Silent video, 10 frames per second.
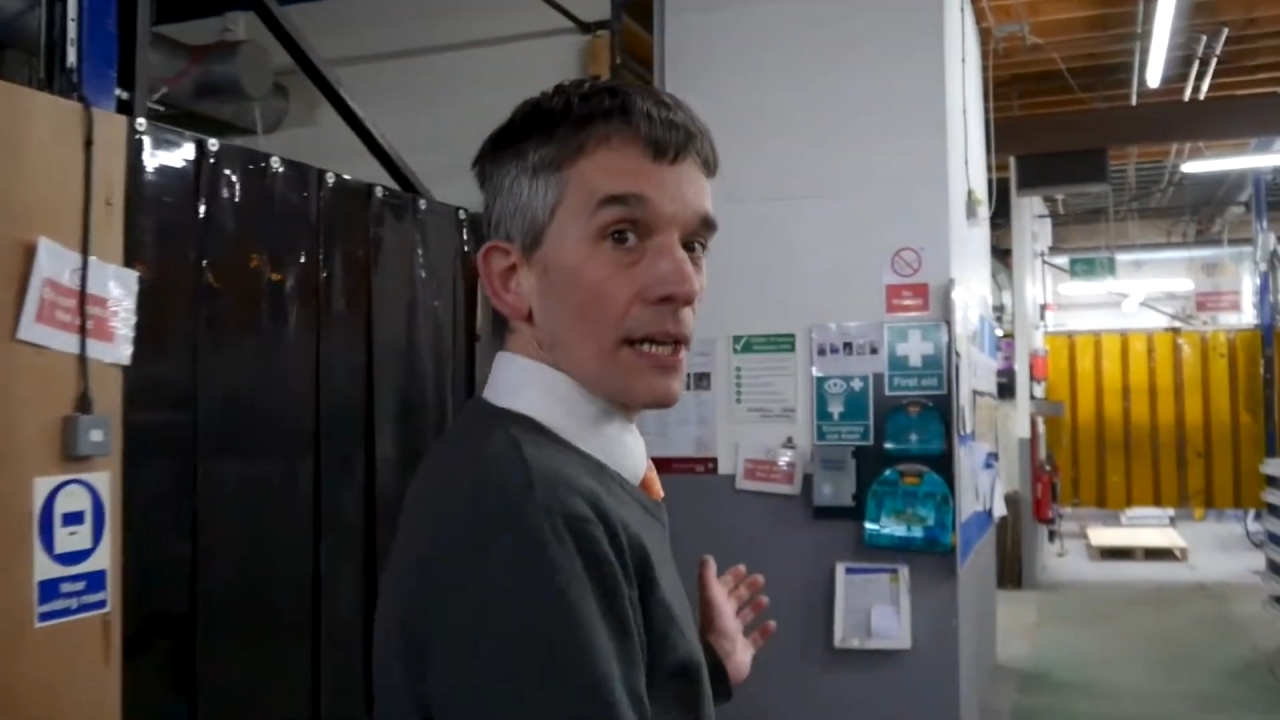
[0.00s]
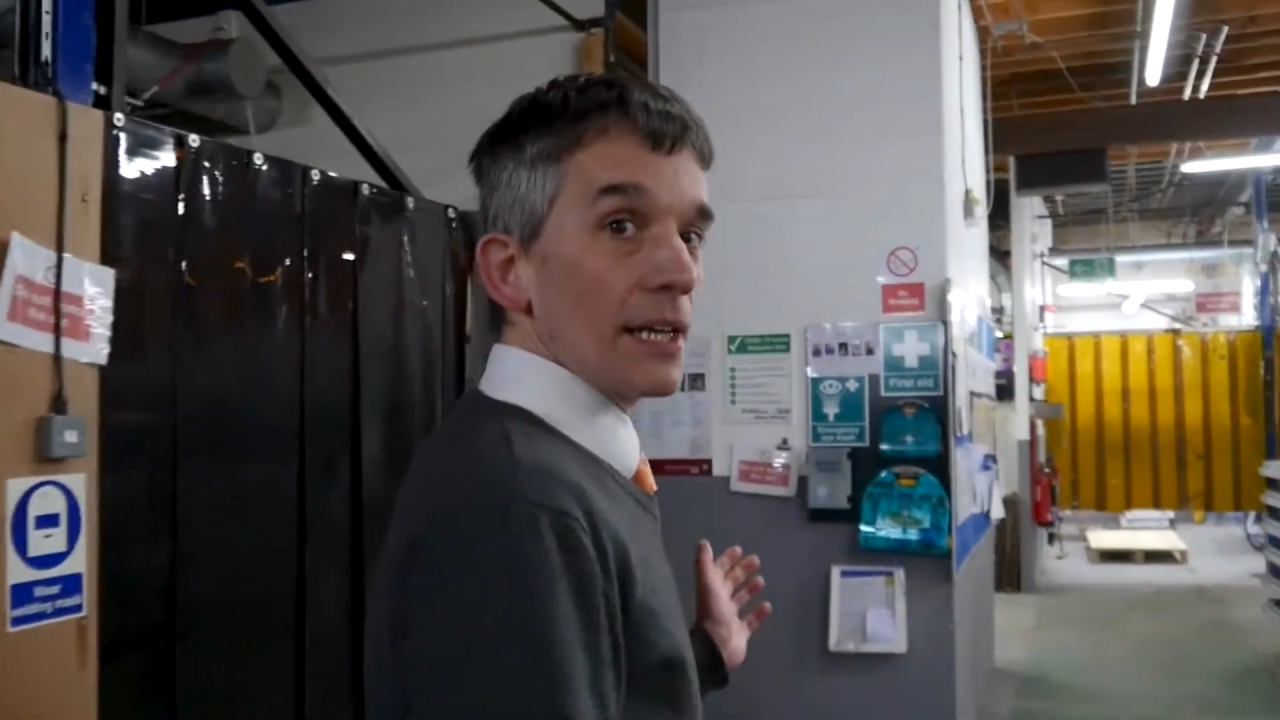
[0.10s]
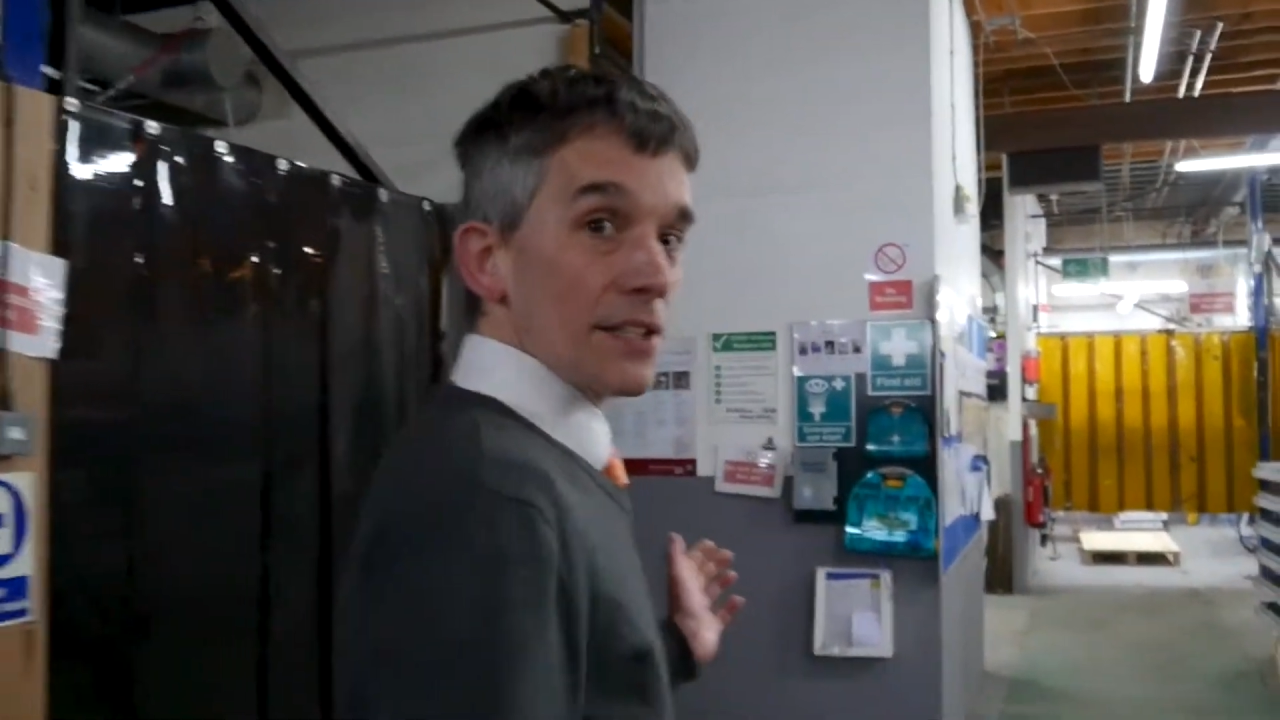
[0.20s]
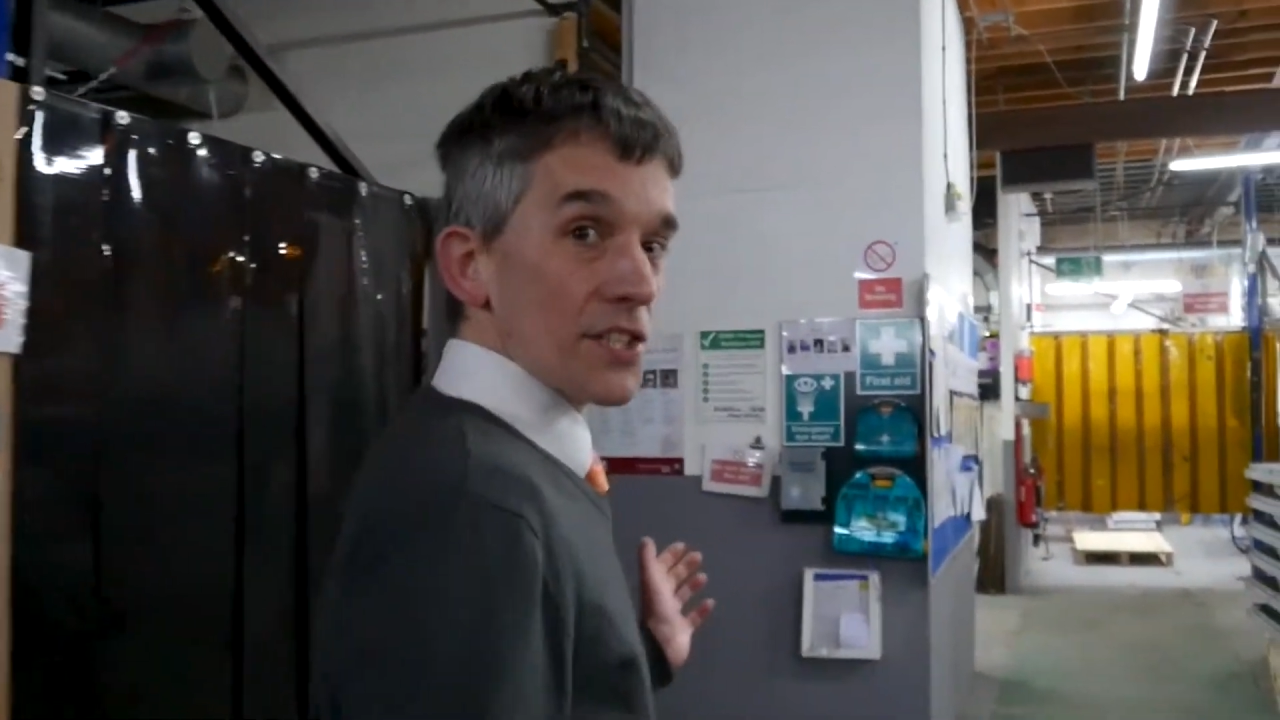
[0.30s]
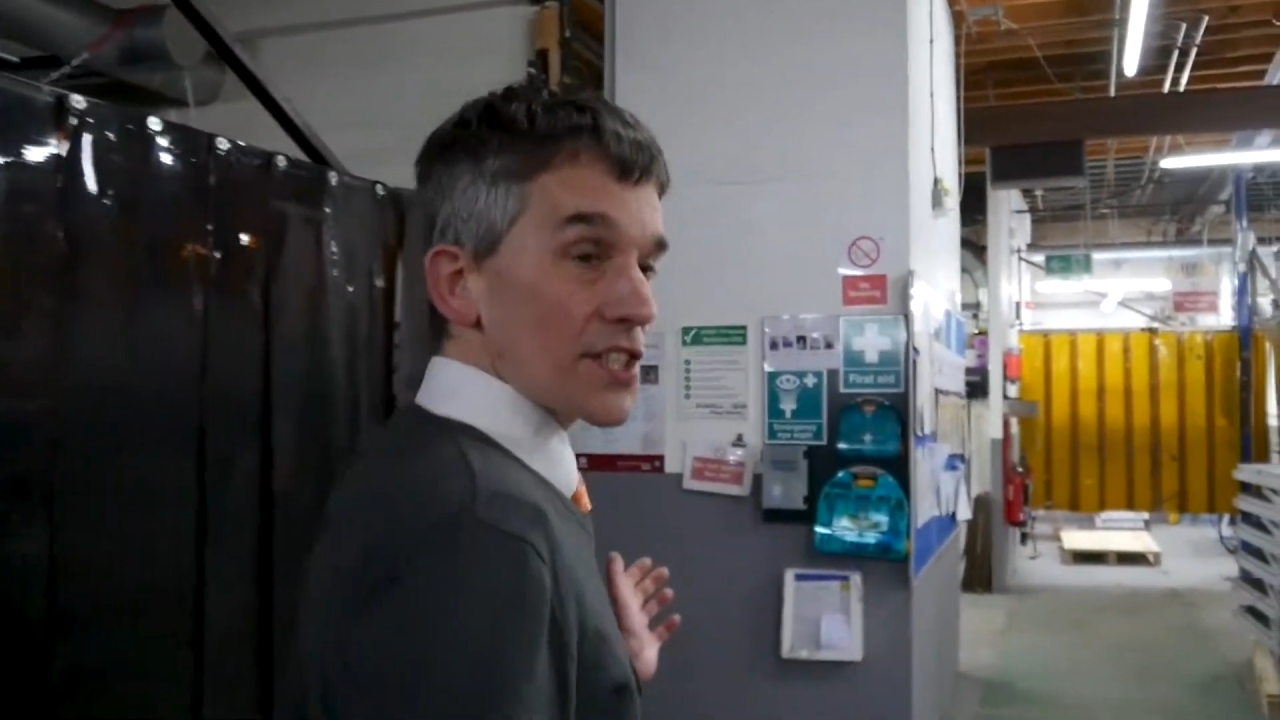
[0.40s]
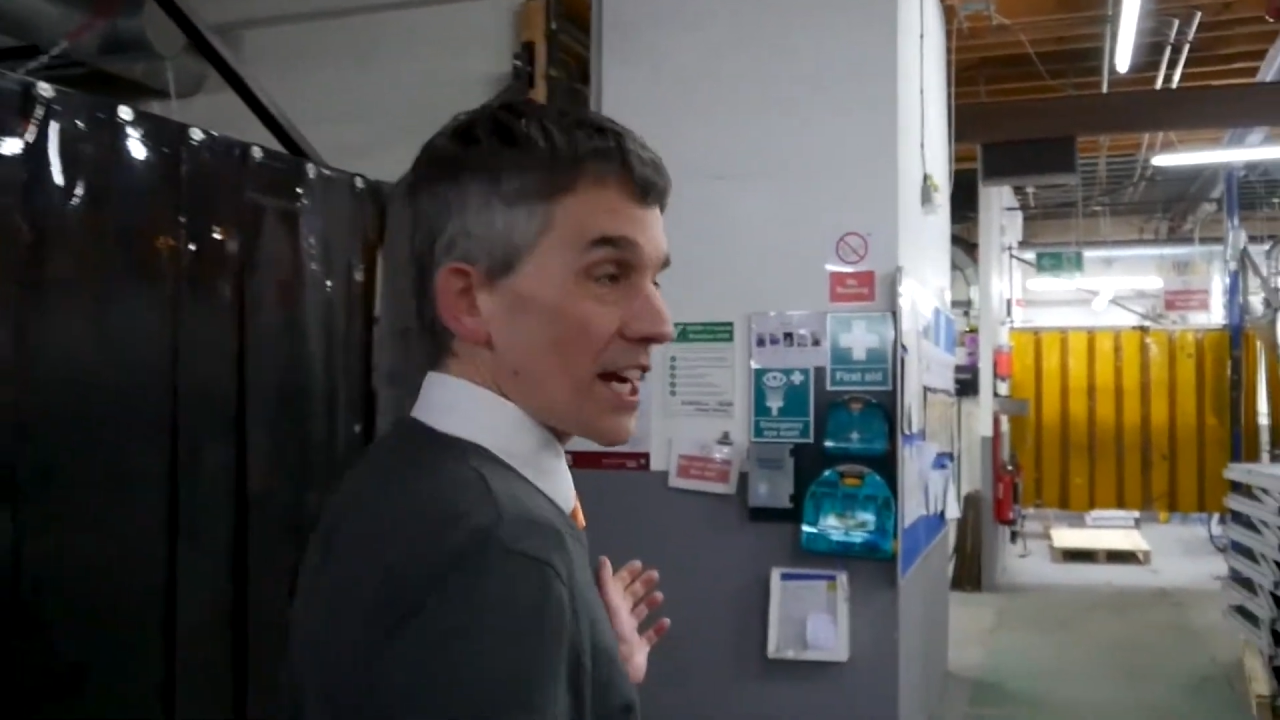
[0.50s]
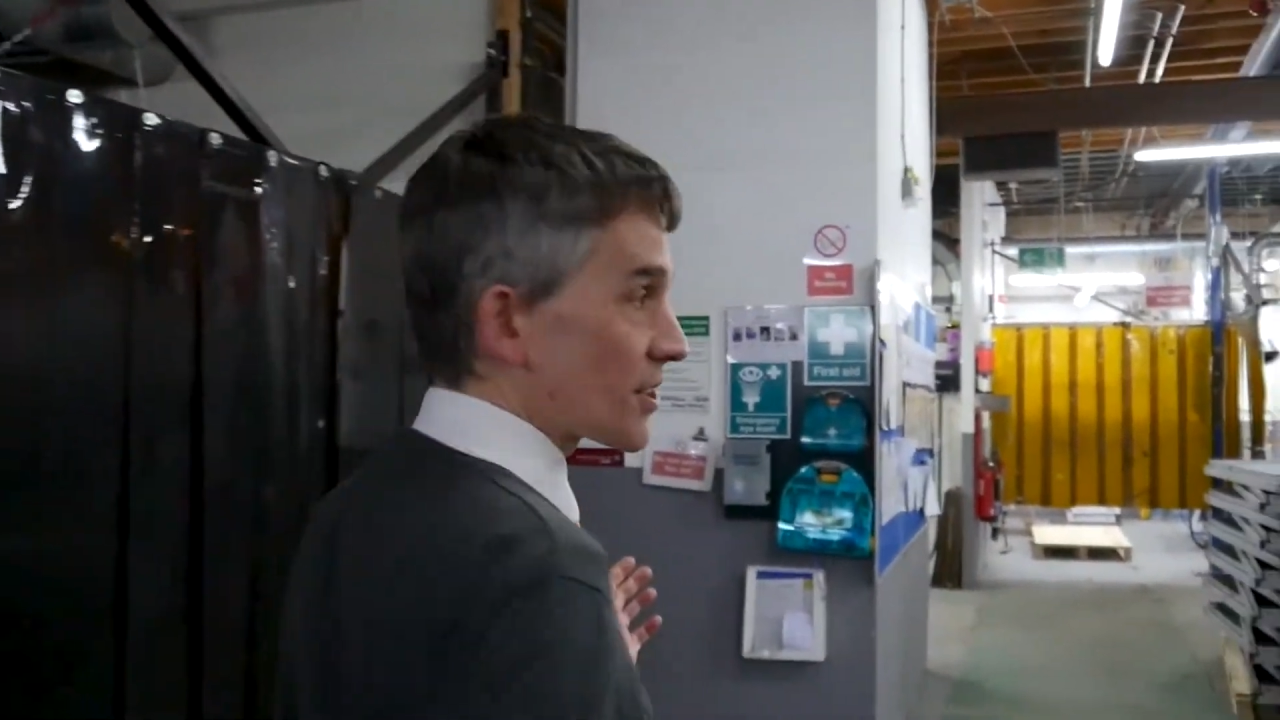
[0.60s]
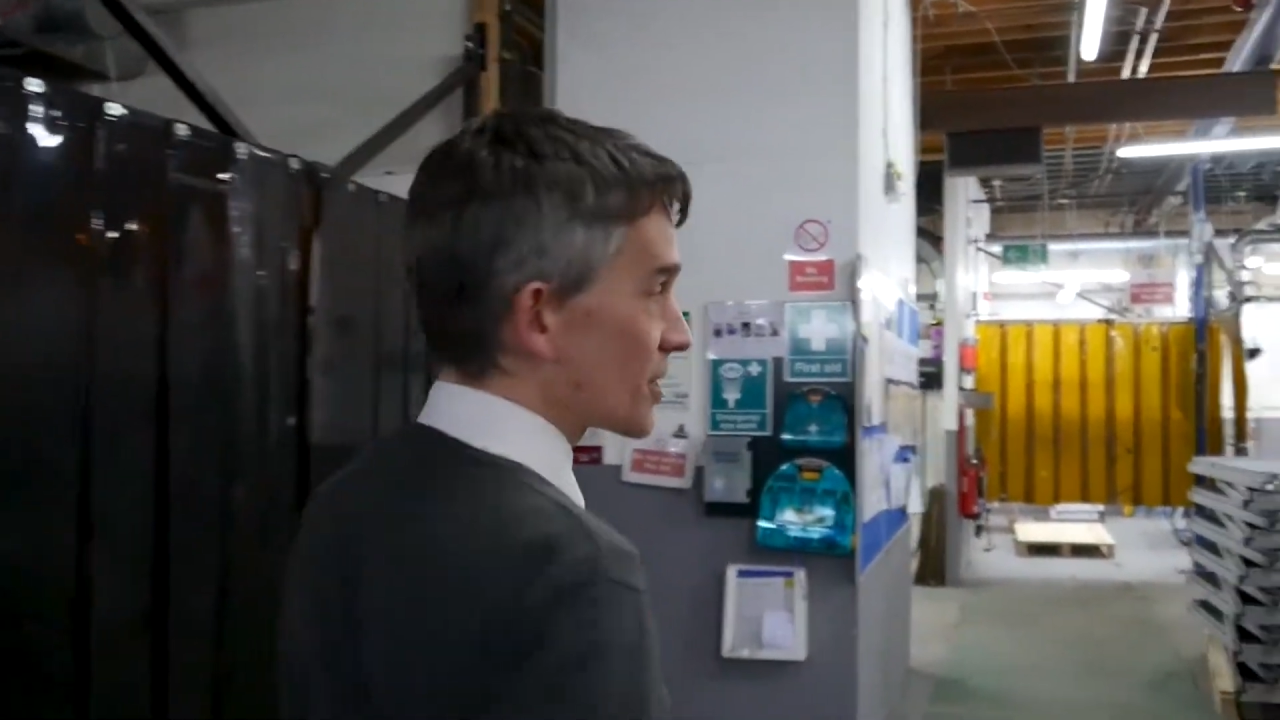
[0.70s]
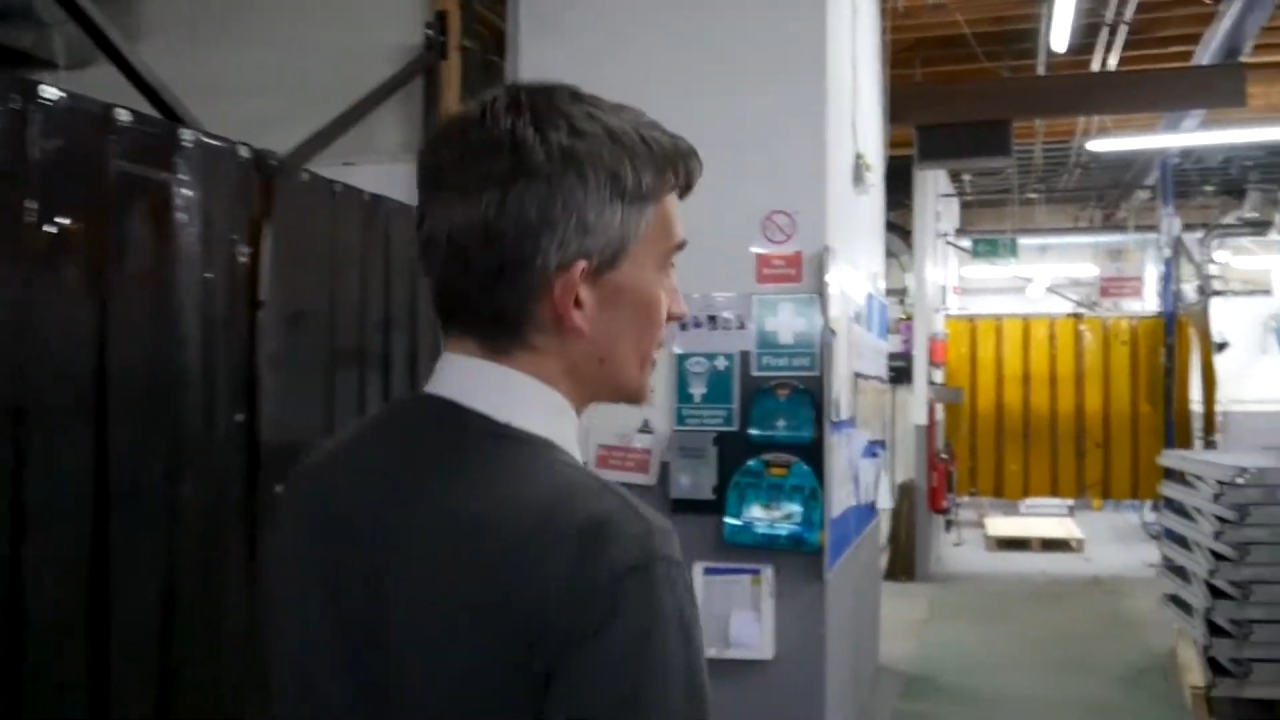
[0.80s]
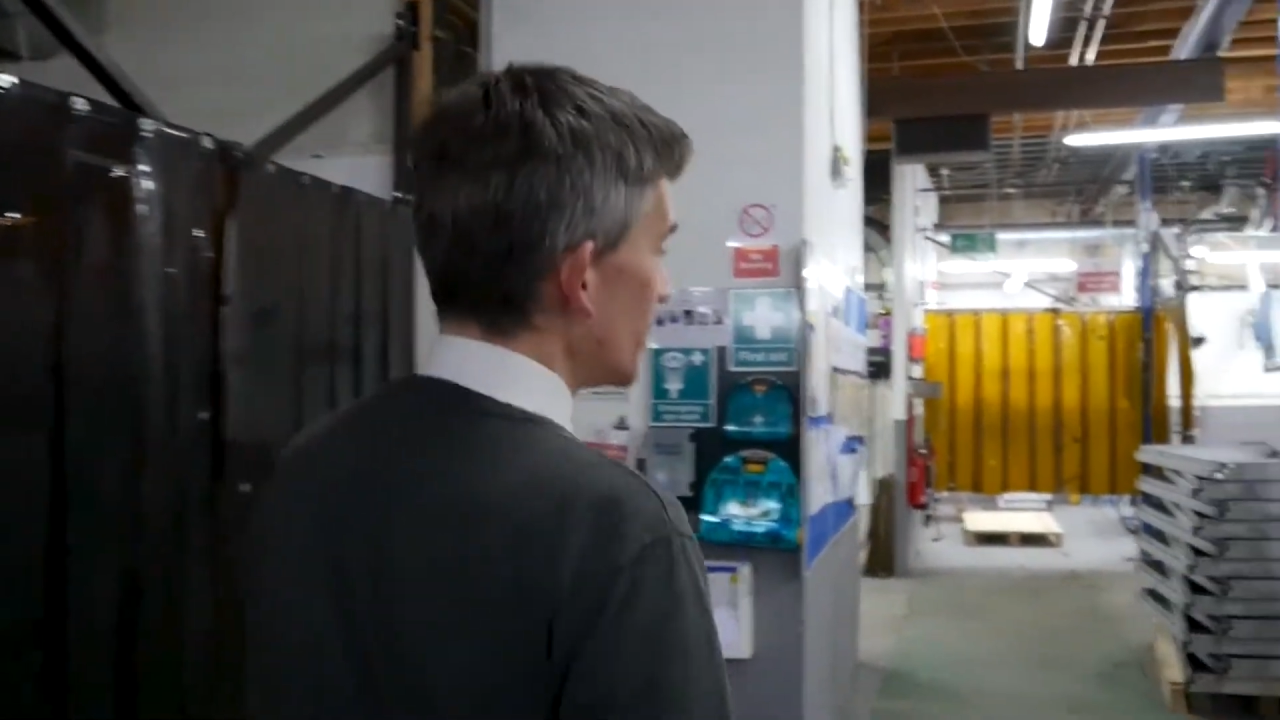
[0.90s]
in this
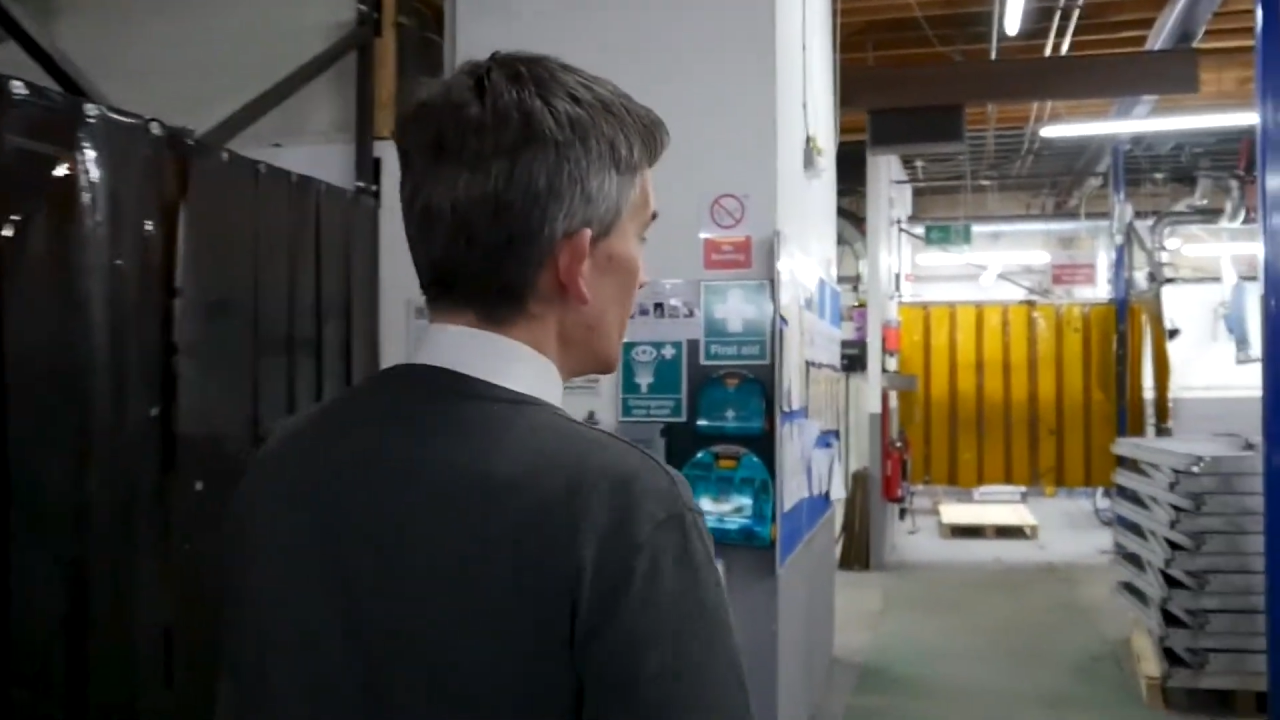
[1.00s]
section,